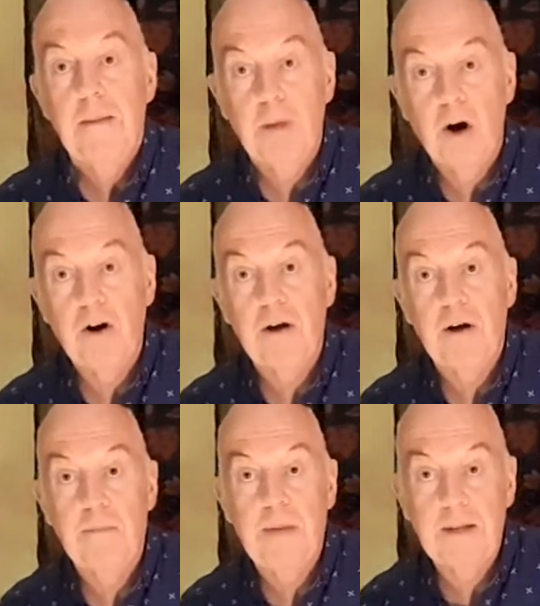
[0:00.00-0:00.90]
Maura,
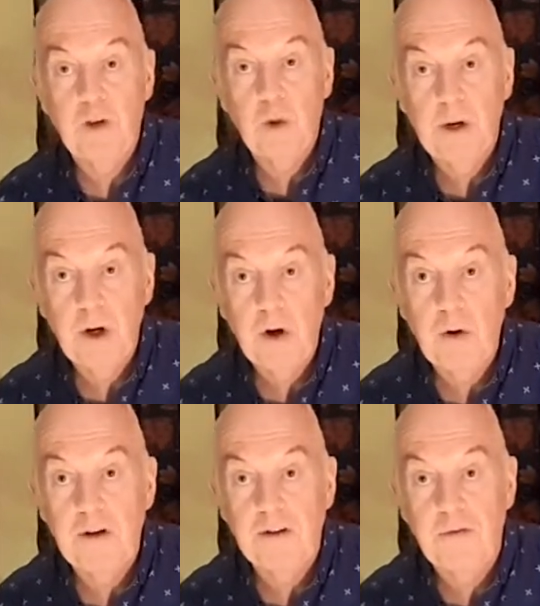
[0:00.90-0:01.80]
many of you will know,
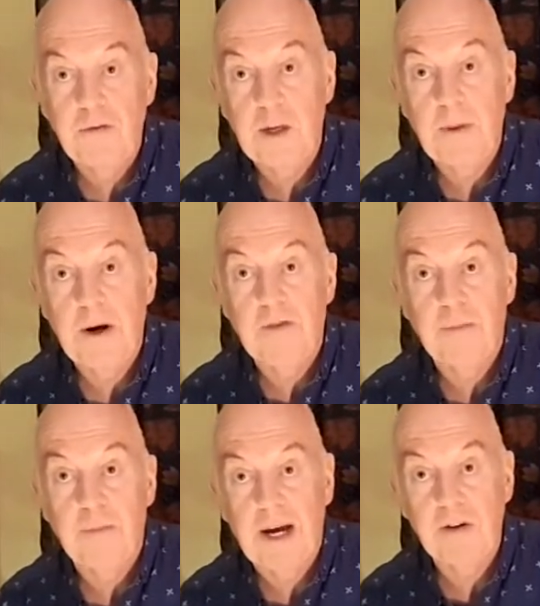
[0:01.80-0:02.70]
is a fiddle player
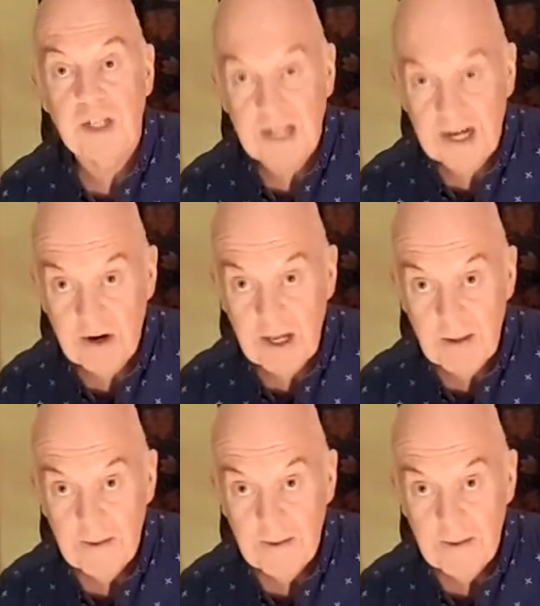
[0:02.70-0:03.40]
from County Kerry,